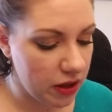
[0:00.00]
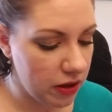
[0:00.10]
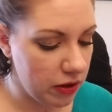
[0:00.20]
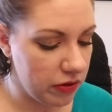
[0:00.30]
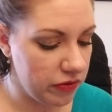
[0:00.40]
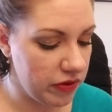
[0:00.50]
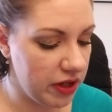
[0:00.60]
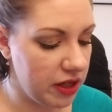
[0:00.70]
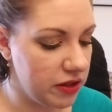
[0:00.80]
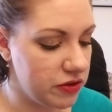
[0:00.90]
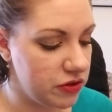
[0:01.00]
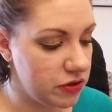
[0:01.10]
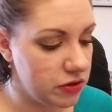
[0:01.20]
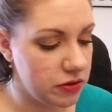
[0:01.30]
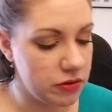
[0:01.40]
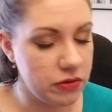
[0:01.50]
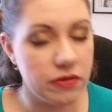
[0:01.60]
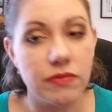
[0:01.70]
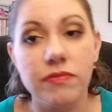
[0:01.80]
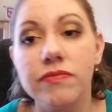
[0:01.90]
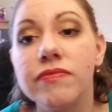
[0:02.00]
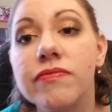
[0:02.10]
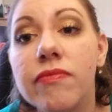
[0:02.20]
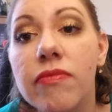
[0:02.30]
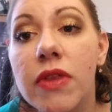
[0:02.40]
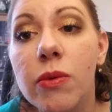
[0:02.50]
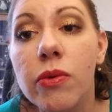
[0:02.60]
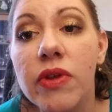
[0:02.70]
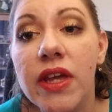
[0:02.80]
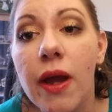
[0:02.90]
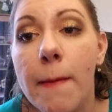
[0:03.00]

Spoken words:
All right. What do we think?